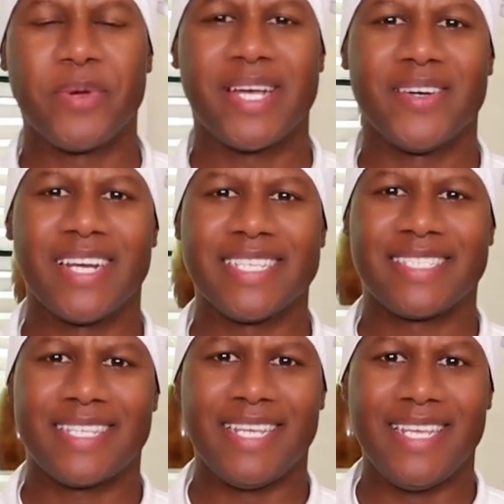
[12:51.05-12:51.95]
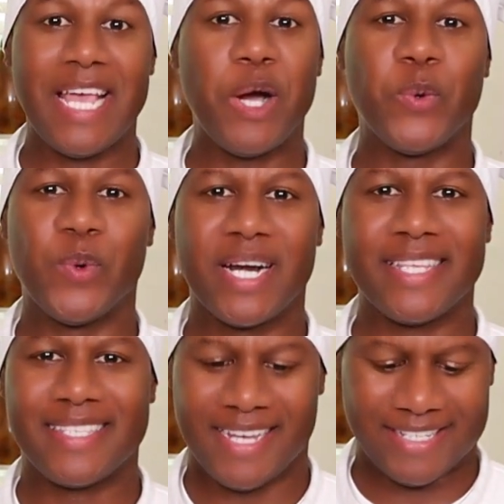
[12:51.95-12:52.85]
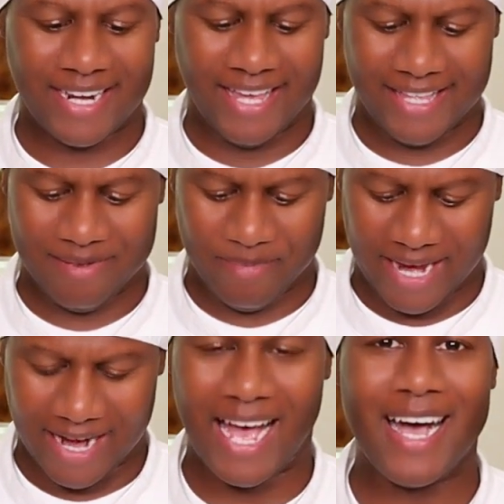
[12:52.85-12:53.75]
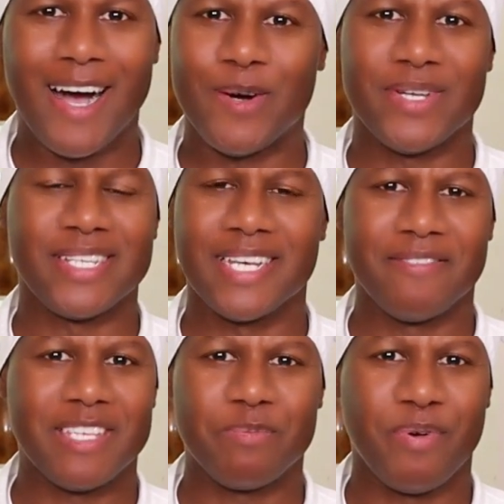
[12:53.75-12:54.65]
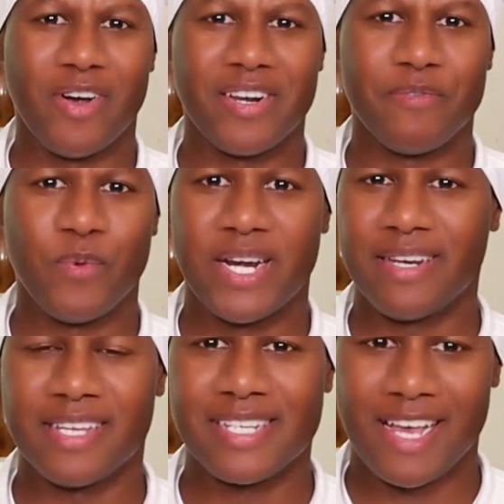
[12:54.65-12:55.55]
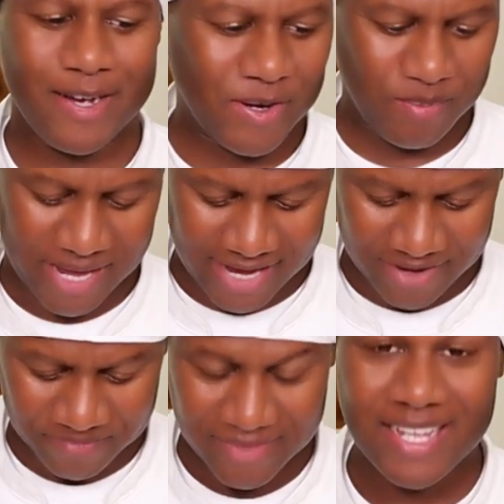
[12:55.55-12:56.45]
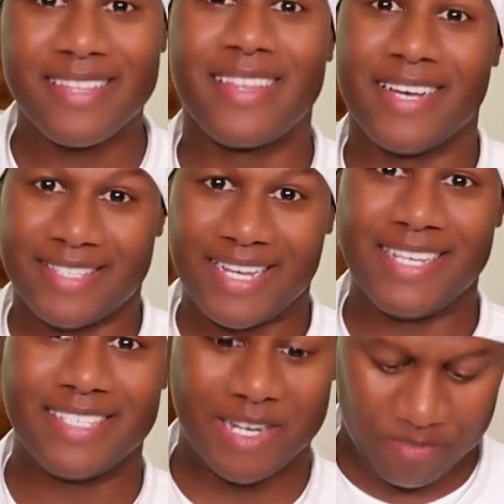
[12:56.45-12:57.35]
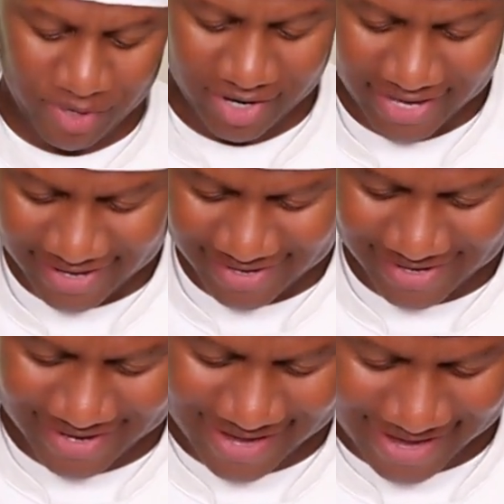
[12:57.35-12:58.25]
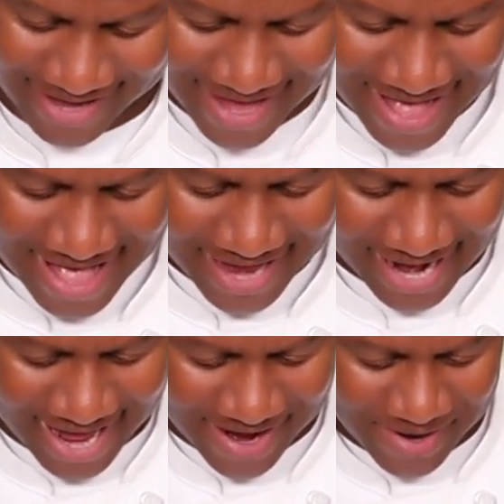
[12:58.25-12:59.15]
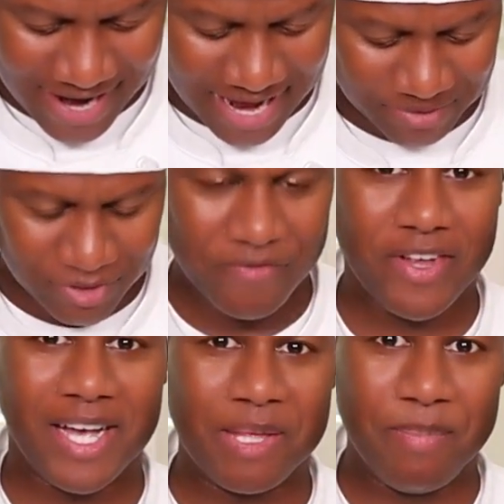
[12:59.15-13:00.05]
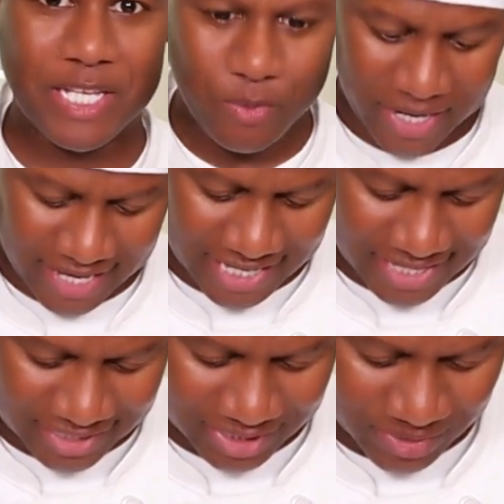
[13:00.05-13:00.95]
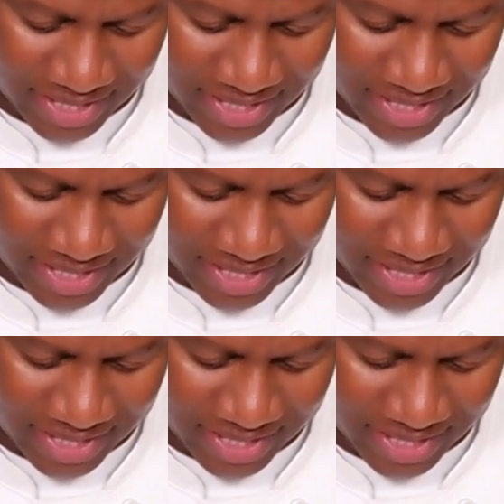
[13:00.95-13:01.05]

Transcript: we go. Let's see what it tastes like. Man, I always love this part of what it looks like homemade, the tasting part. Now, I'm trying to figure out the best way to eat this so